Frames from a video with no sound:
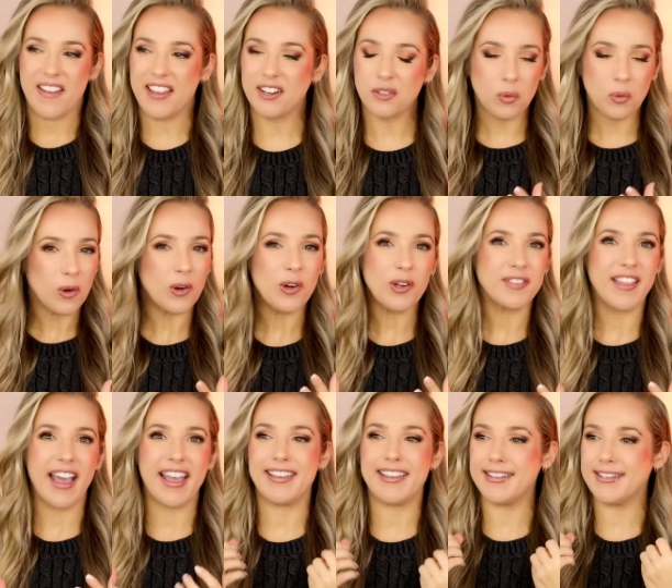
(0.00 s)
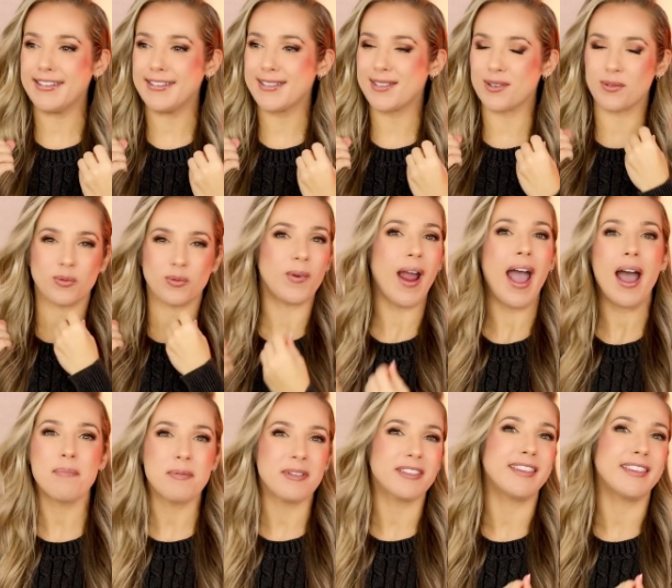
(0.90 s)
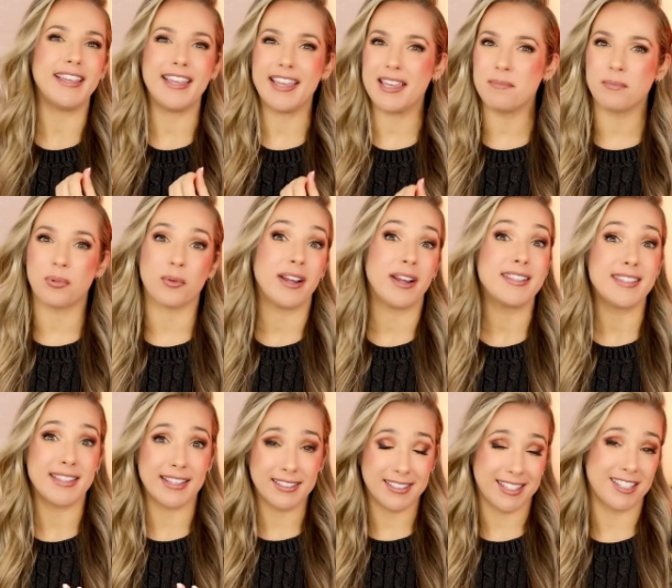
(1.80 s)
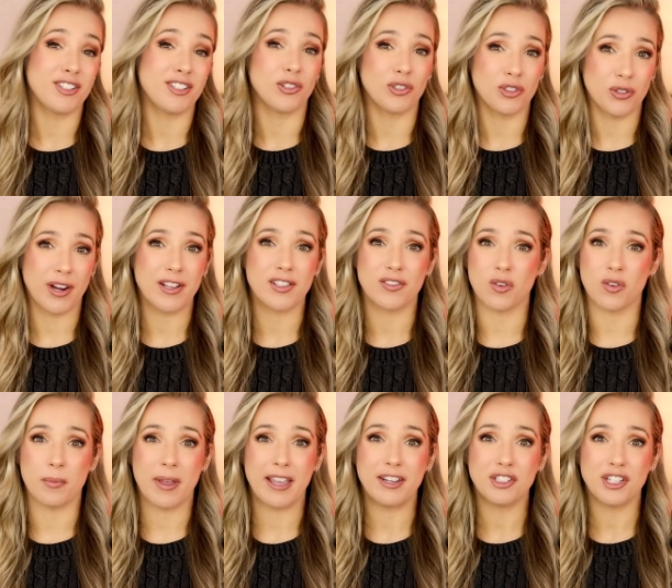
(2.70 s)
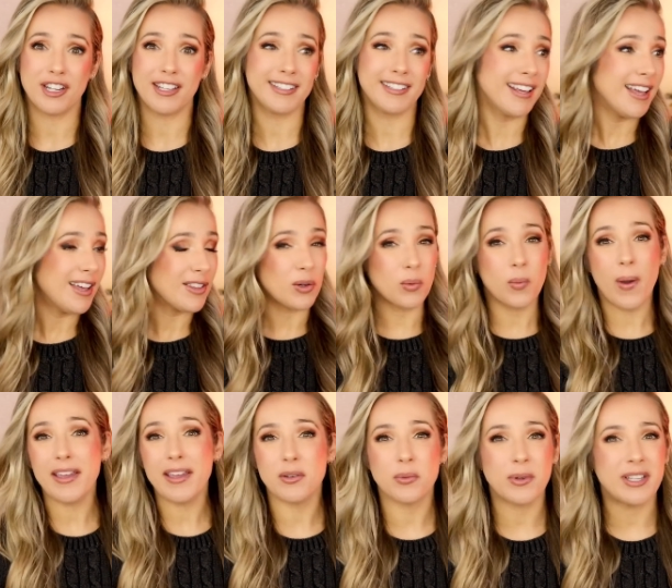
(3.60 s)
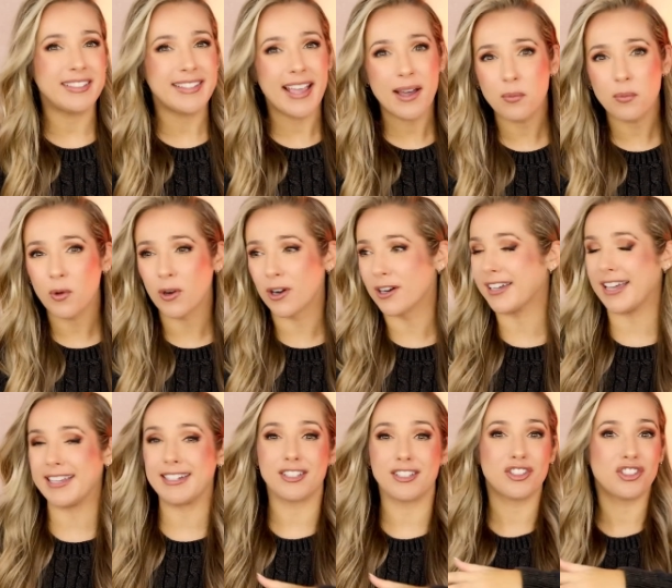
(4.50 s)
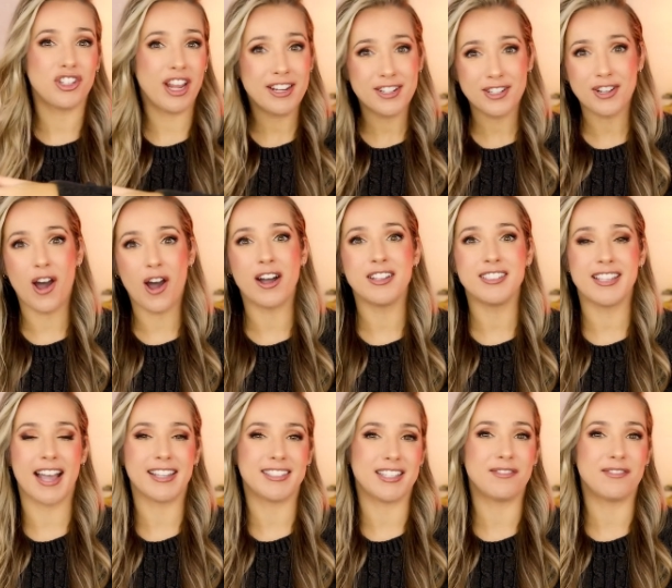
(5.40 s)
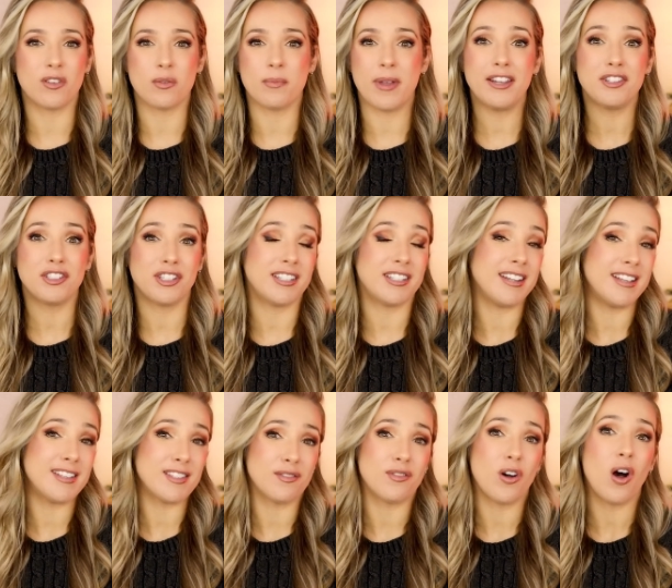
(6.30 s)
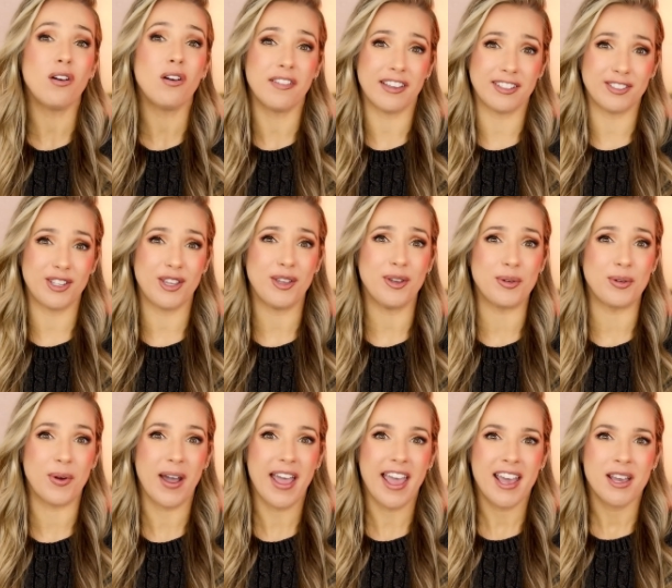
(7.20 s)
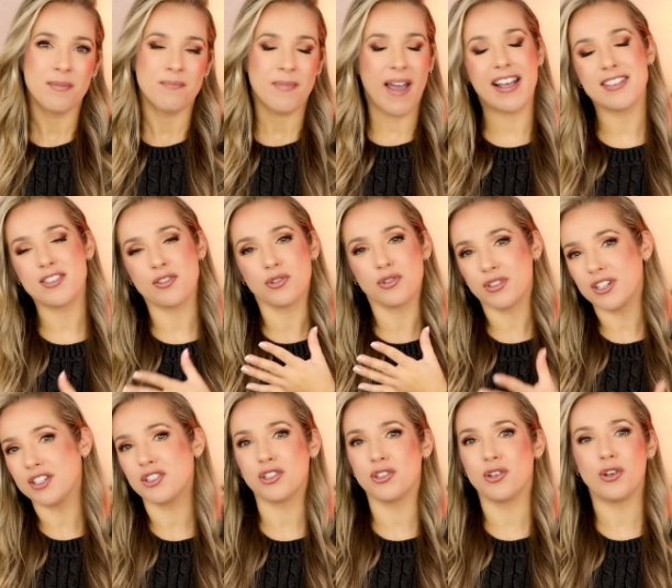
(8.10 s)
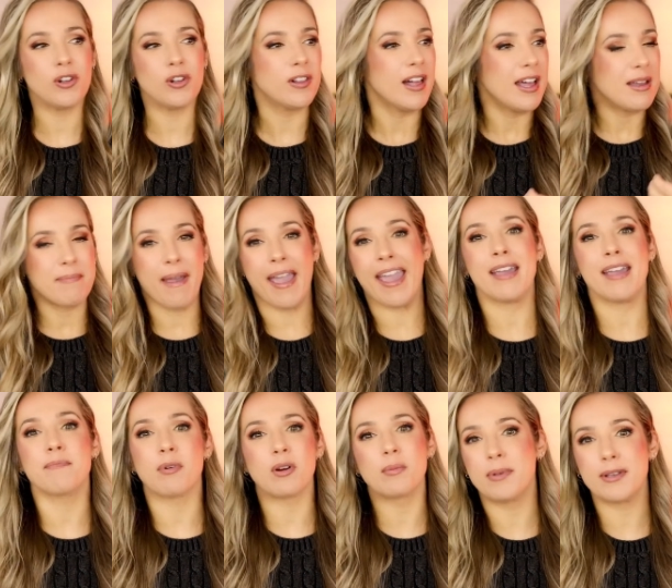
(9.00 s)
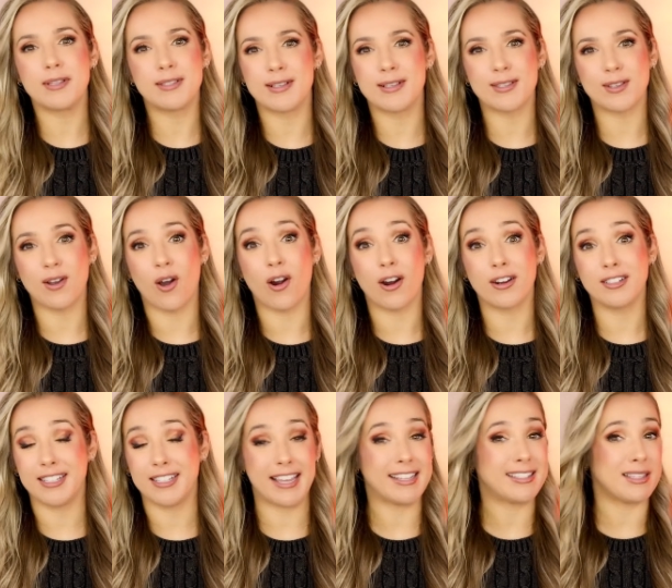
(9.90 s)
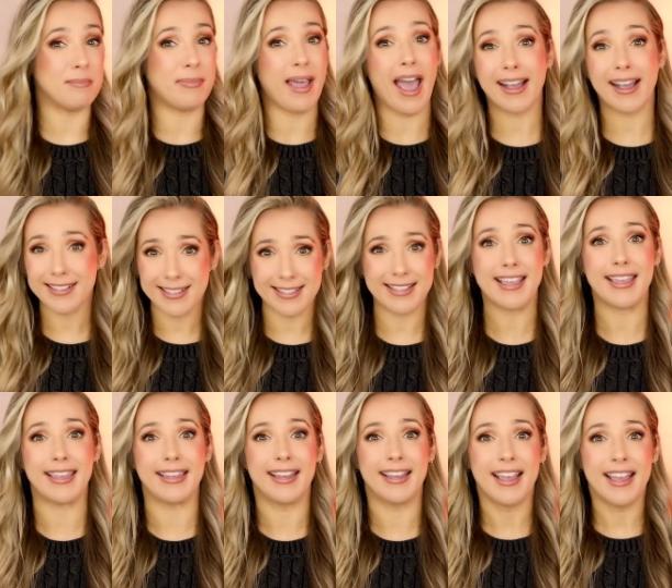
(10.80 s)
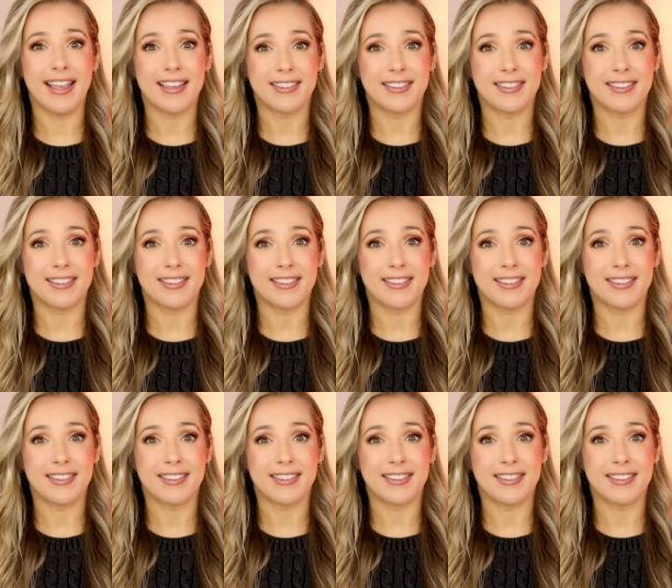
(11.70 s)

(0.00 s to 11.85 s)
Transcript: In a world that is rapidly embracing digital transformation, the way that we network and exchange contact information is evolving too. As the traditional paper business card takes a back seat,